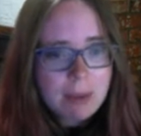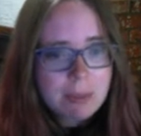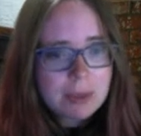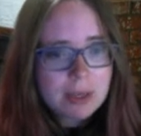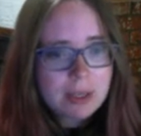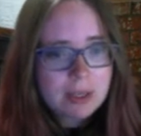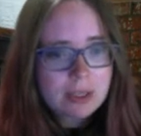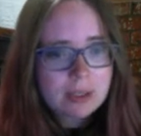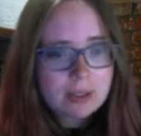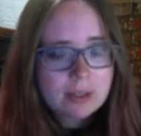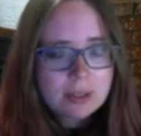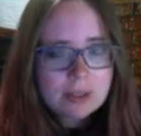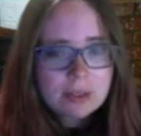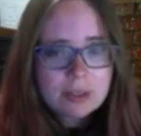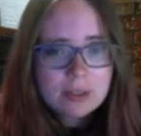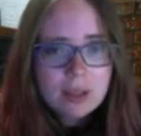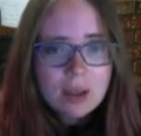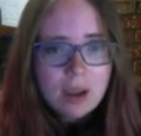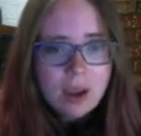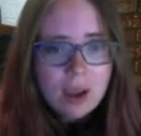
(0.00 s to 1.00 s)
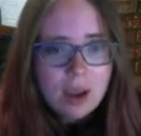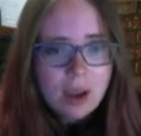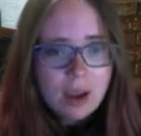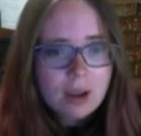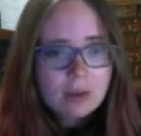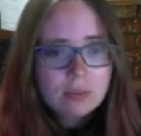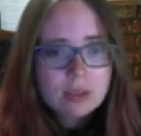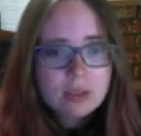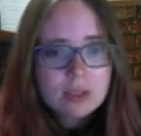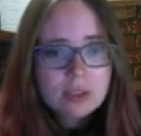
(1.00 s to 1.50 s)
napkins.
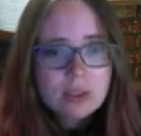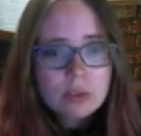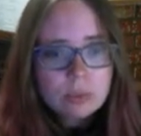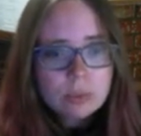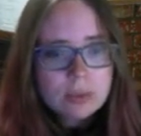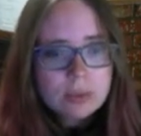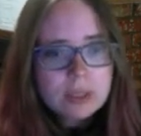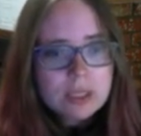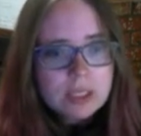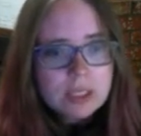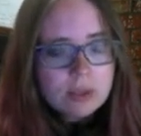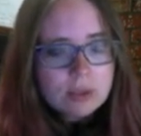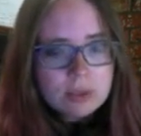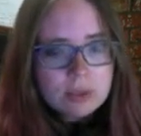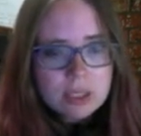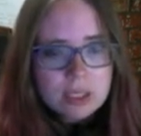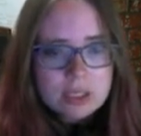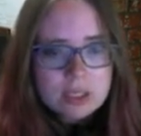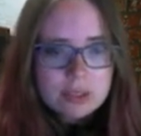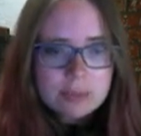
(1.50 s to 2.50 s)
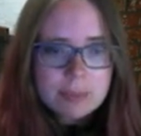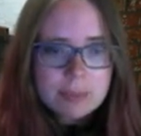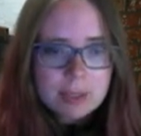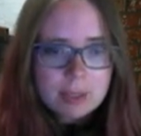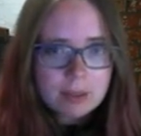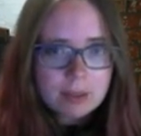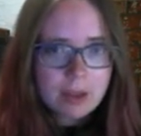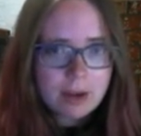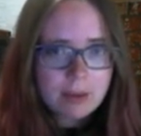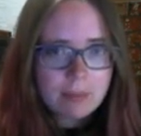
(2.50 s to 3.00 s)
Um, so you really don't need to
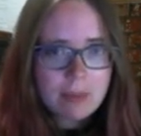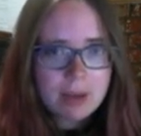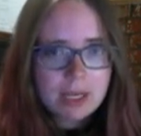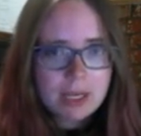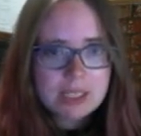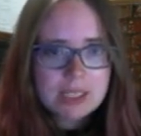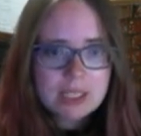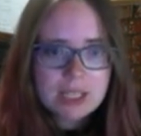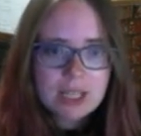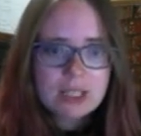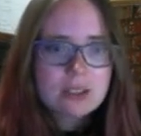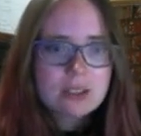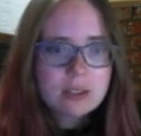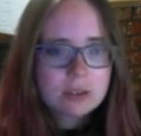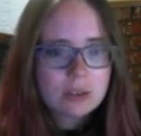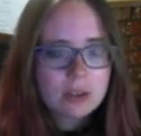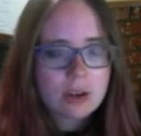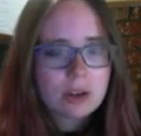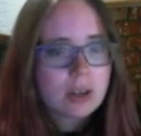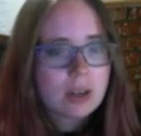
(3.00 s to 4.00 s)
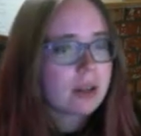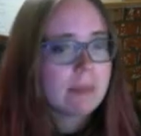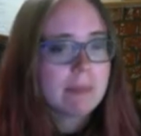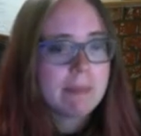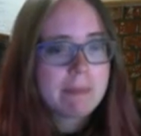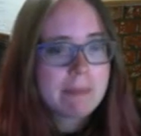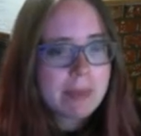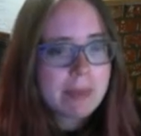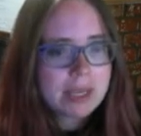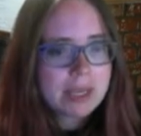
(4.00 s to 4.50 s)
spend a lot of money to get started
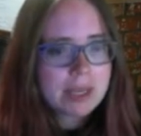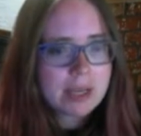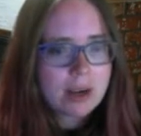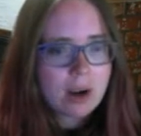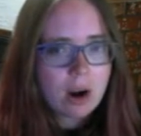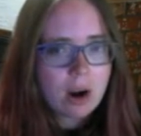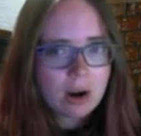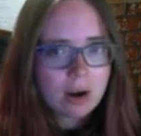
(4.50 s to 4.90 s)
making